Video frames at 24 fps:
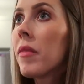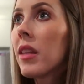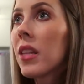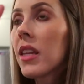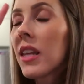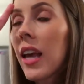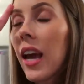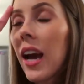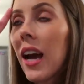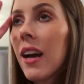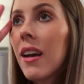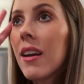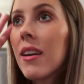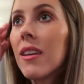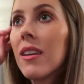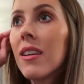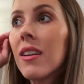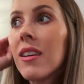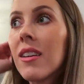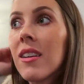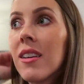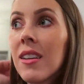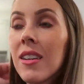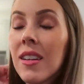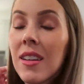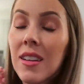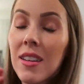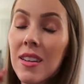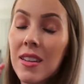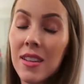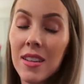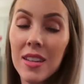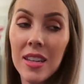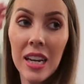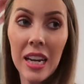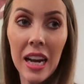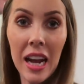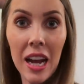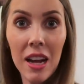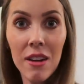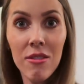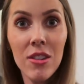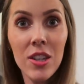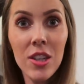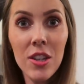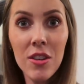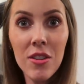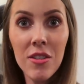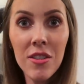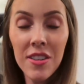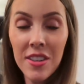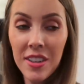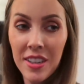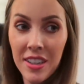Yeah, it's gonna have to.